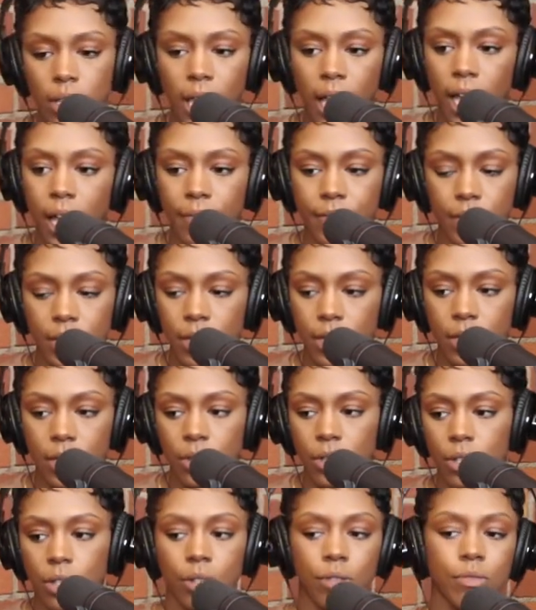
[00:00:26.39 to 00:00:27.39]
they have right. to
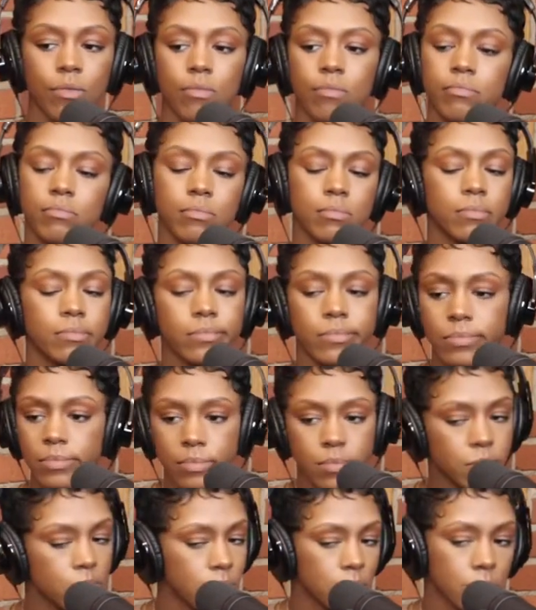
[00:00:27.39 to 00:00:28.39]
listen to you. Right. Mm-mm.